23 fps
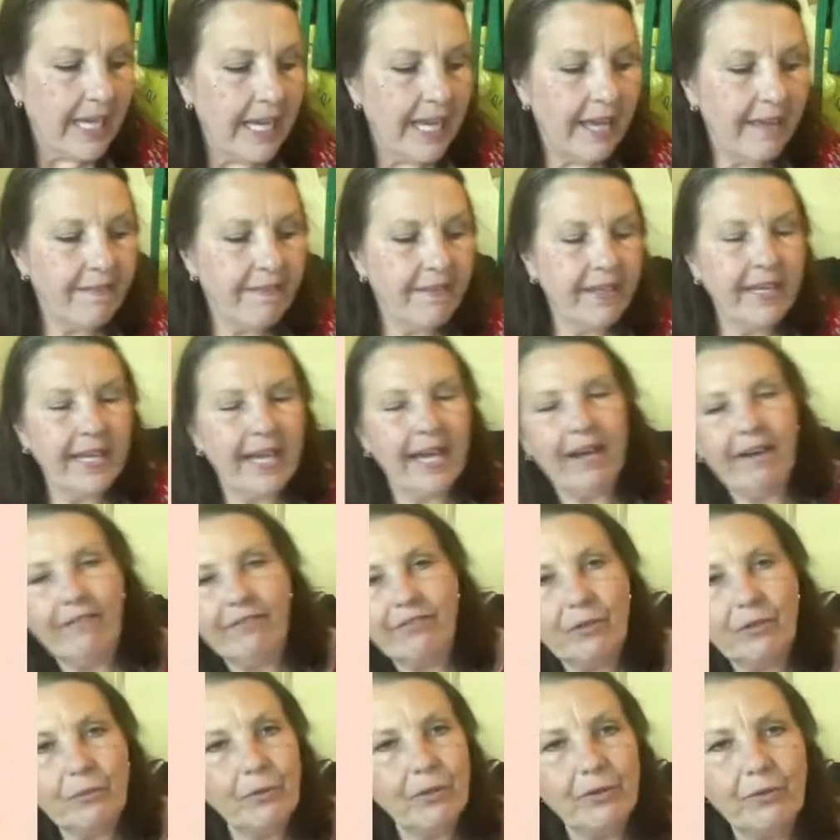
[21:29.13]
And then
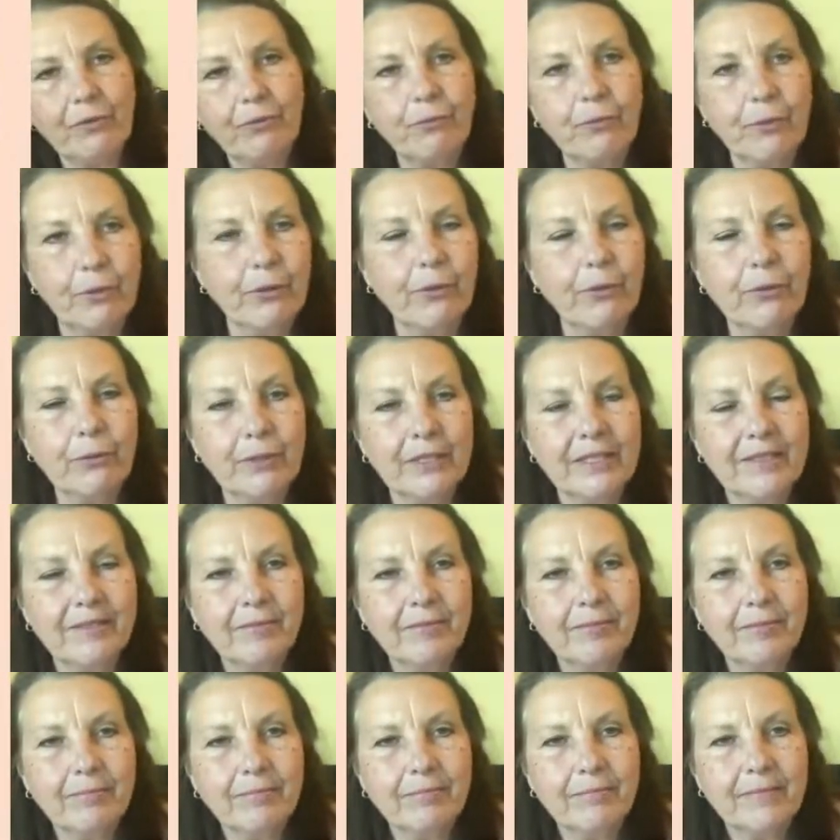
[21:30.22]
after we're through,
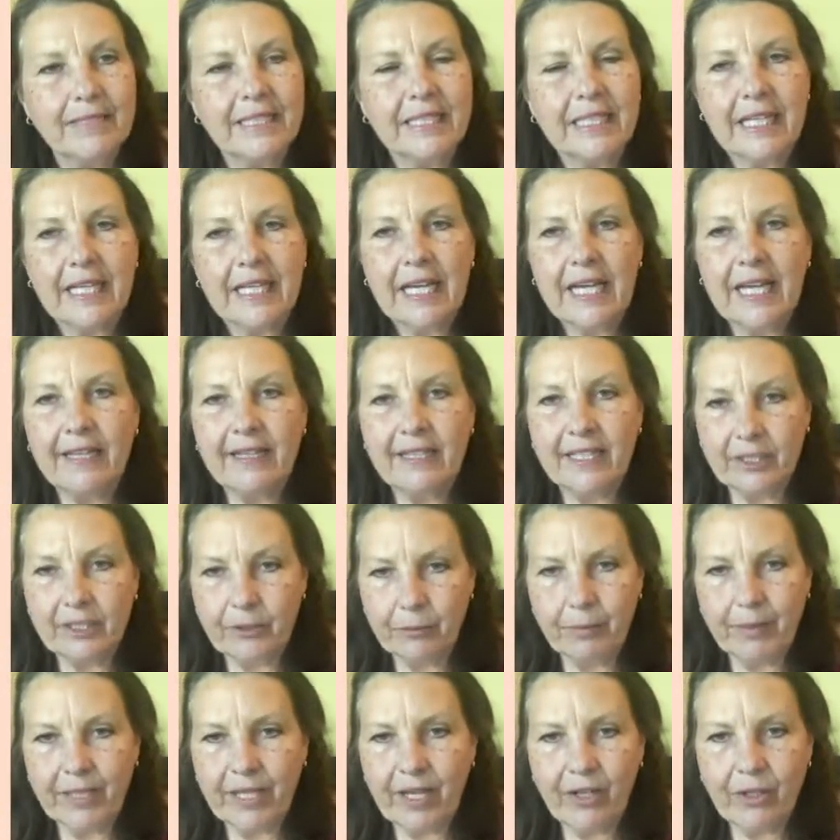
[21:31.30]
and this
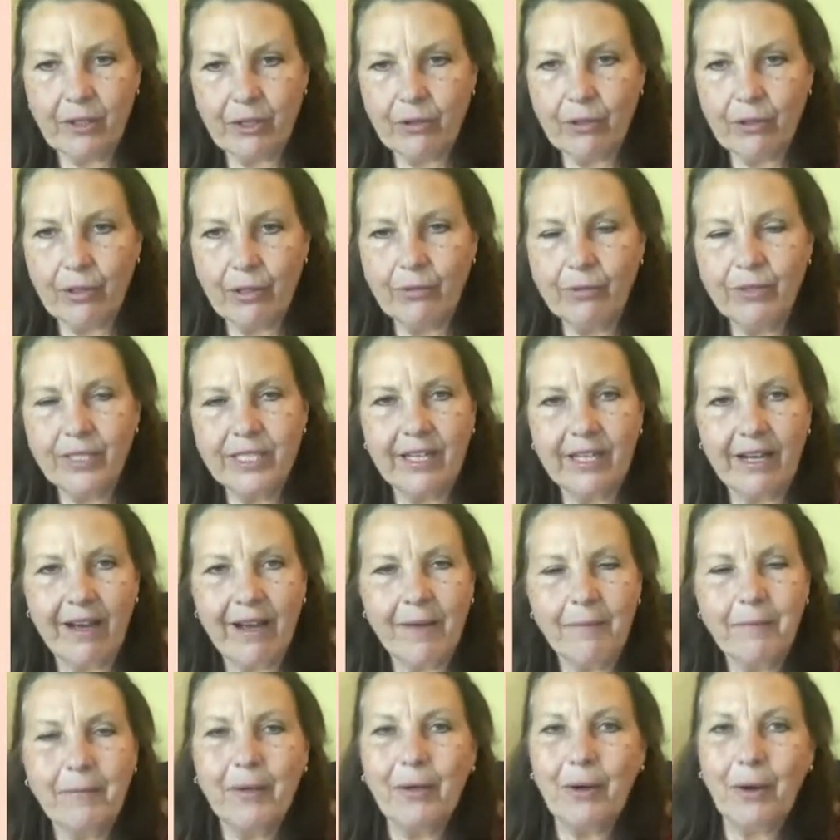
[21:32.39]
will be on your own
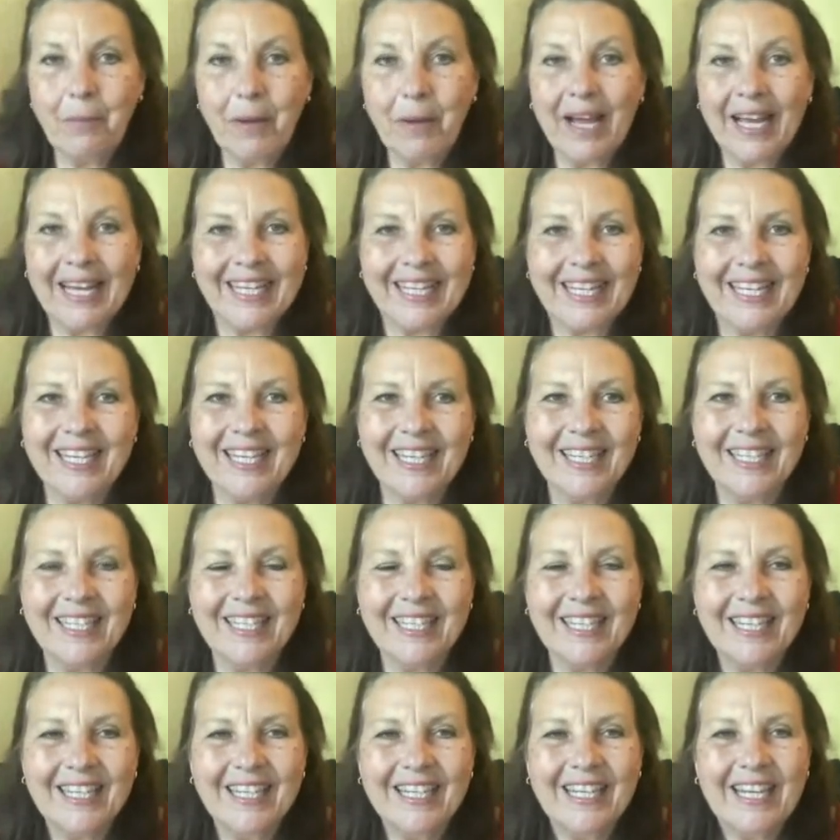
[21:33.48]
time, go back
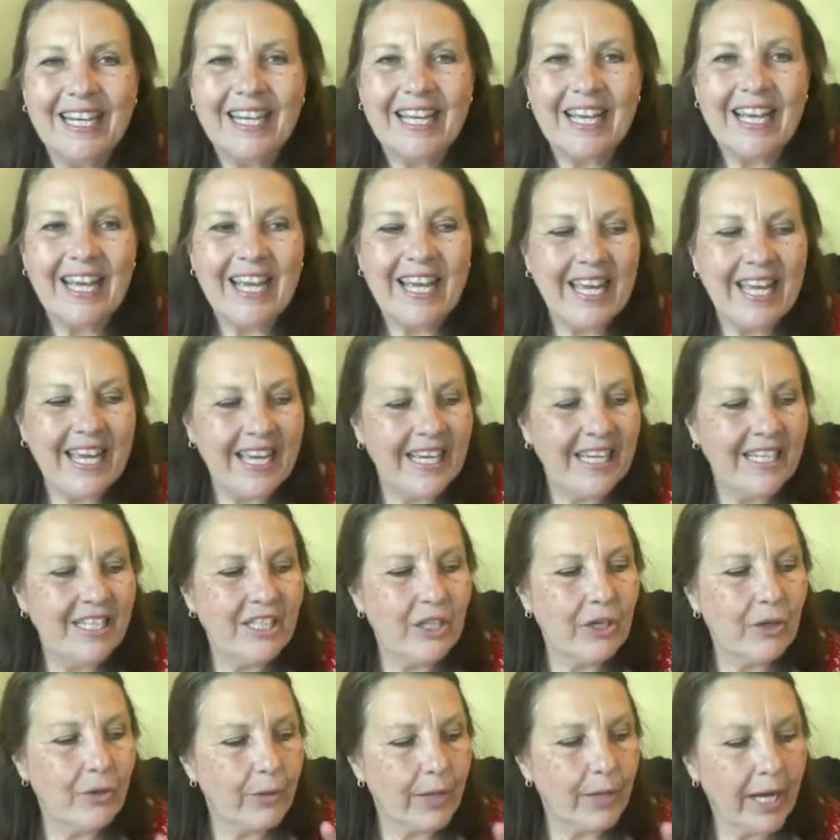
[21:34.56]
in
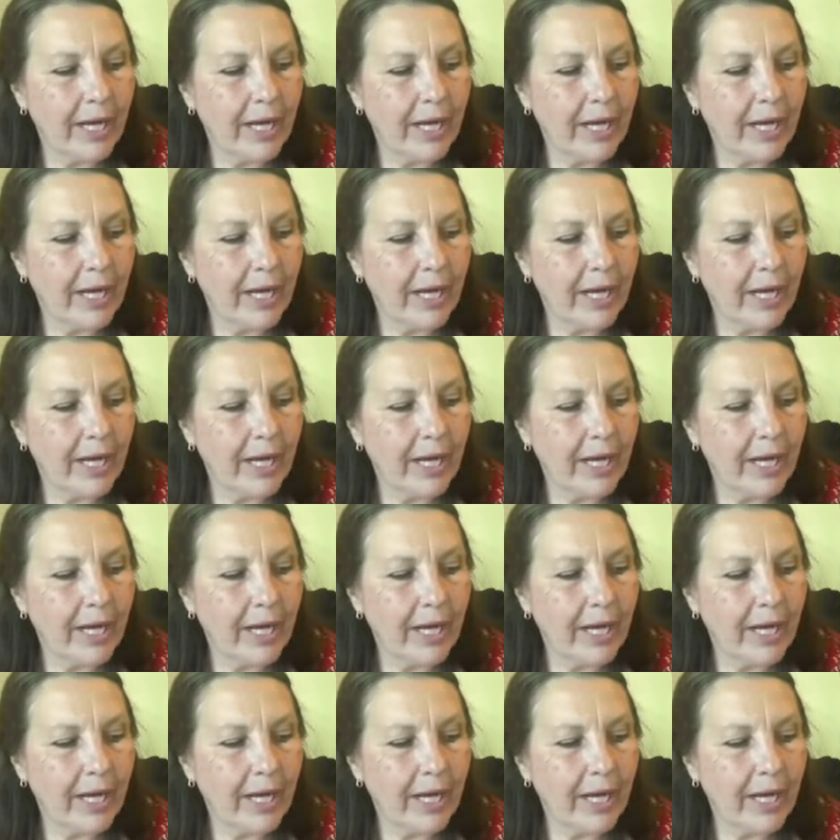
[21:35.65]
and